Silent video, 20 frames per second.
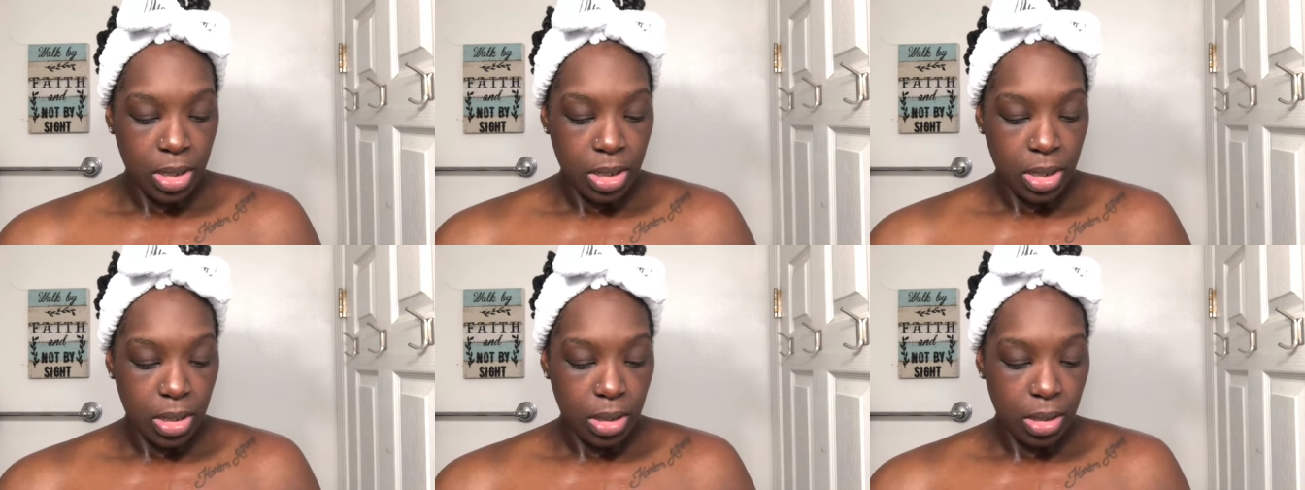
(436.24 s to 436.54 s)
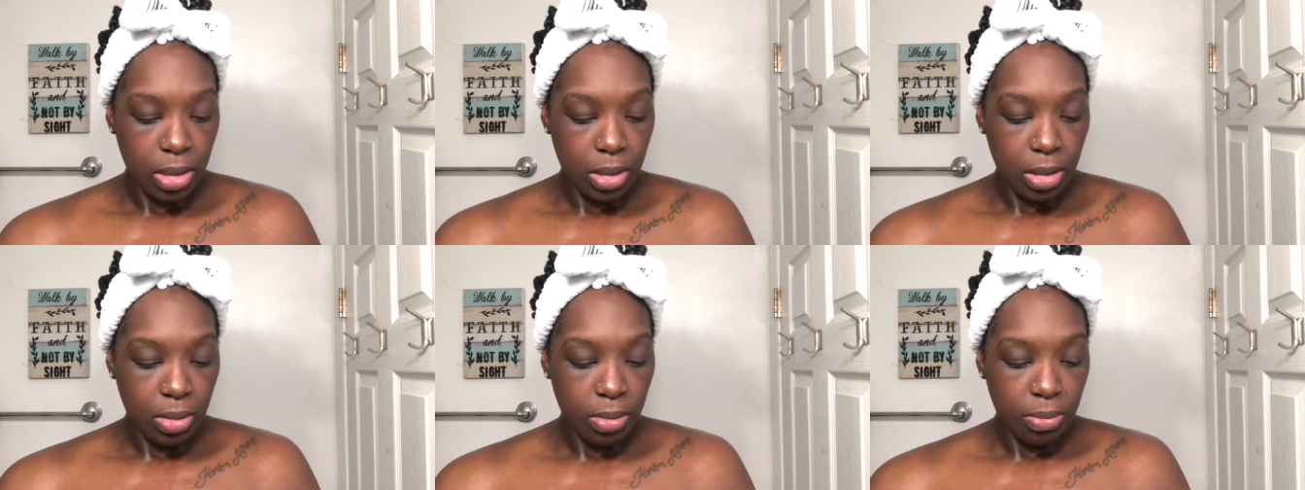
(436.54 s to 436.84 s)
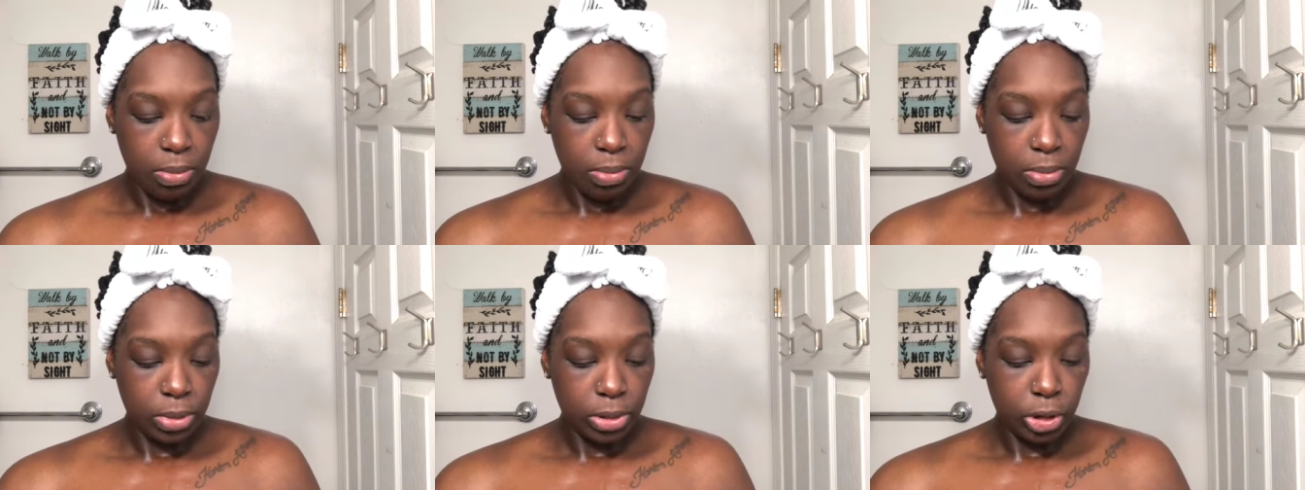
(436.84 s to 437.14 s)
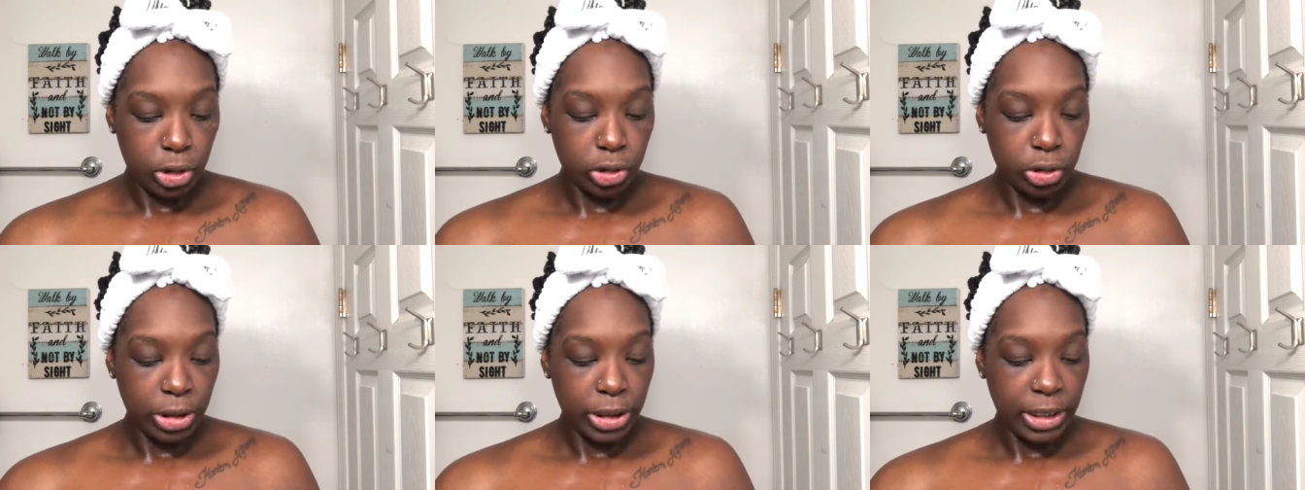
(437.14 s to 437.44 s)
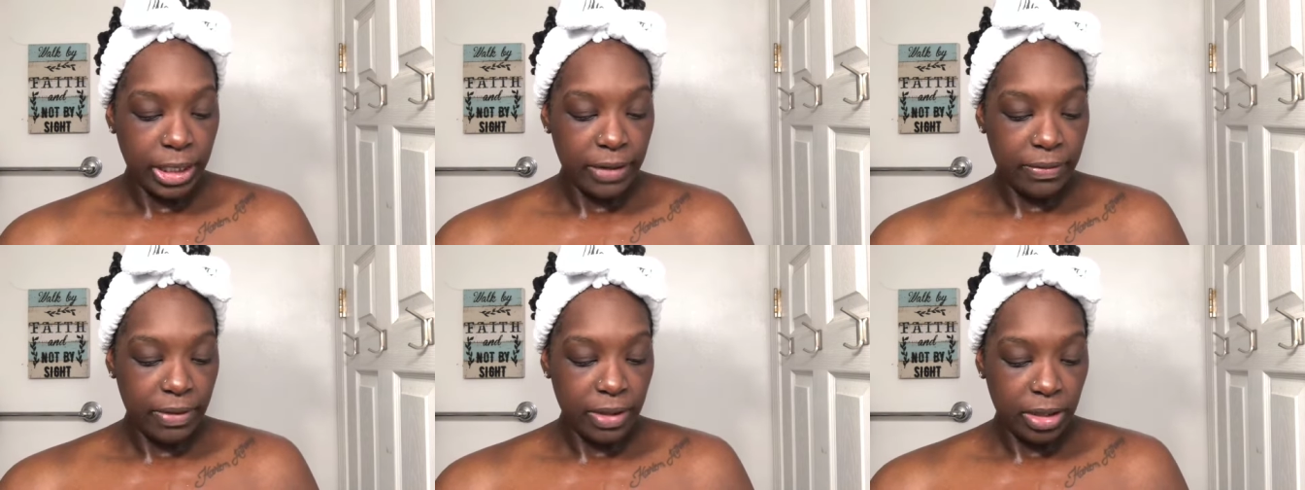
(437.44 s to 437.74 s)
Um,
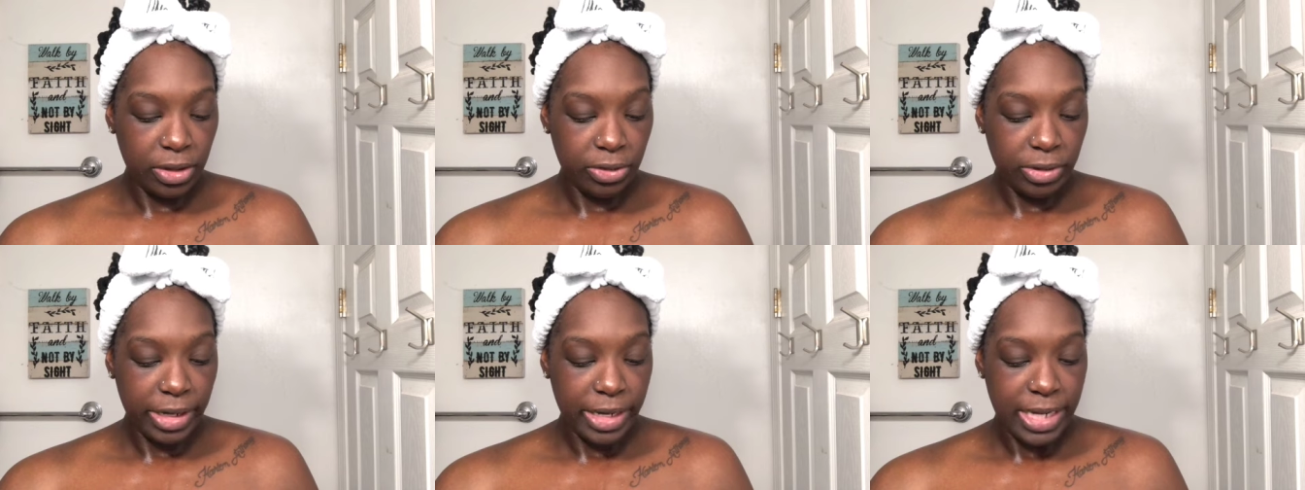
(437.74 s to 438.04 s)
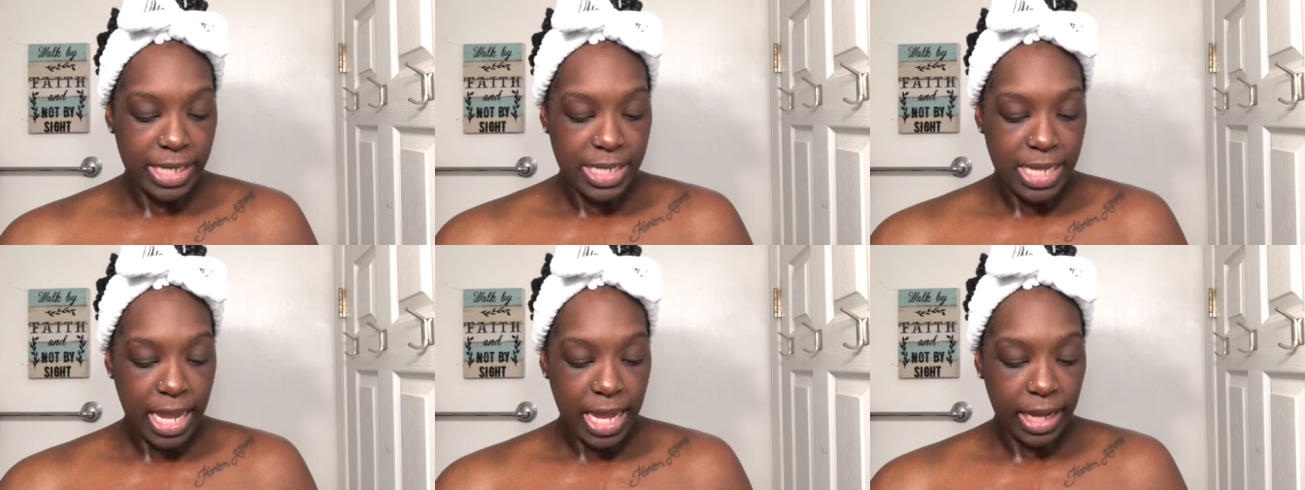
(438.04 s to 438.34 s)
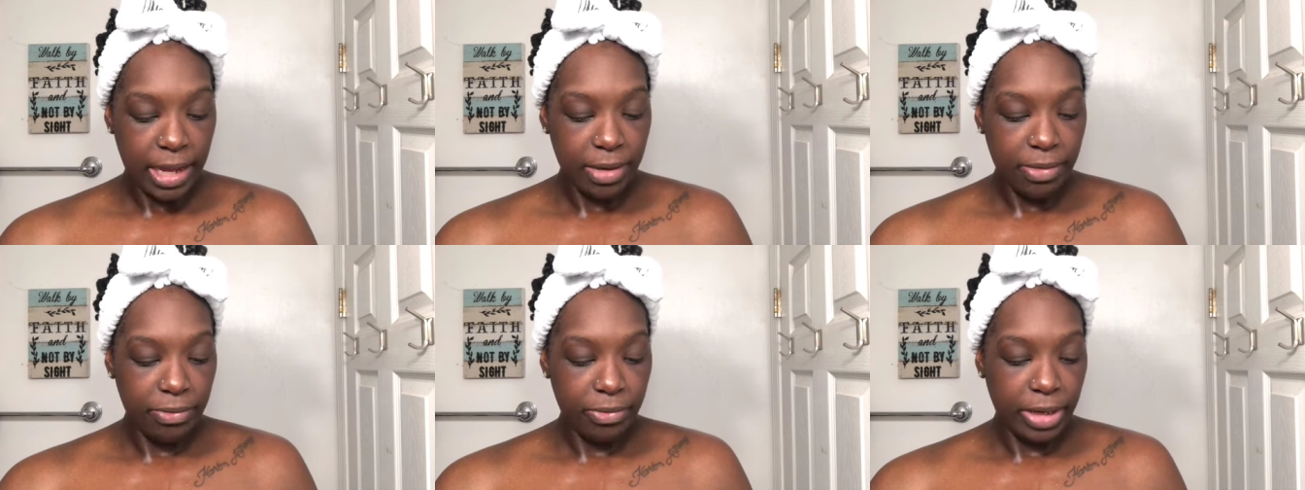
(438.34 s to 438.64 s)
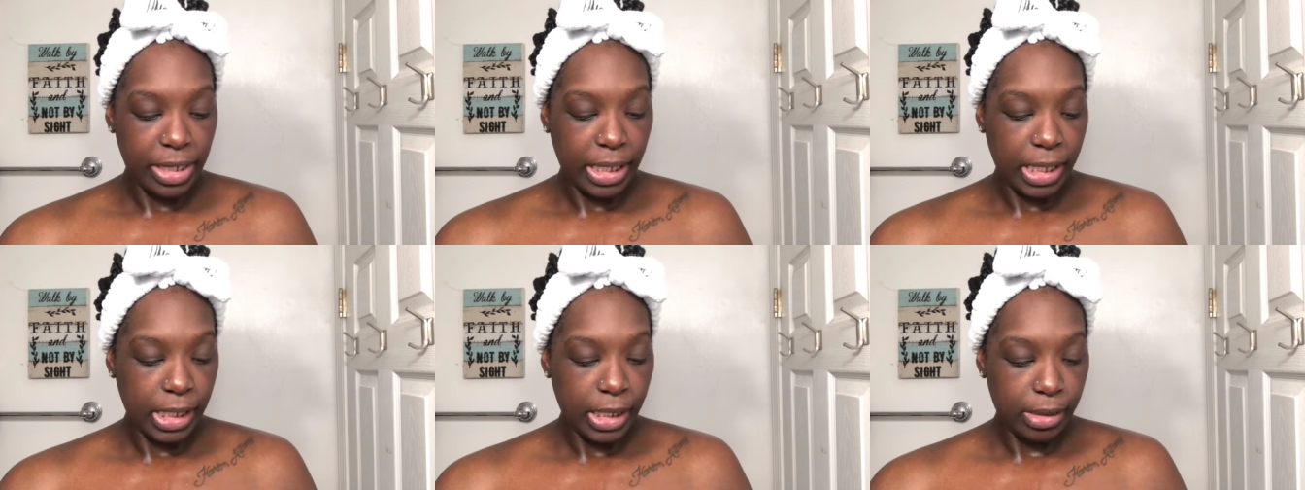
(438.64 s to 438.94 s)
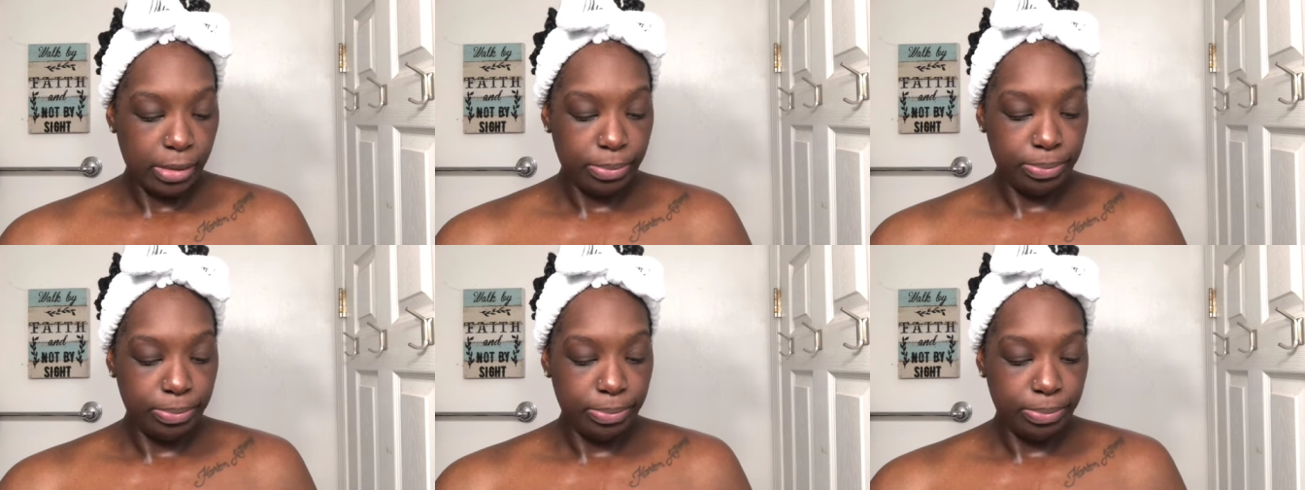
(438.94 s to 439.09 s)
majority of the ingredients I can read.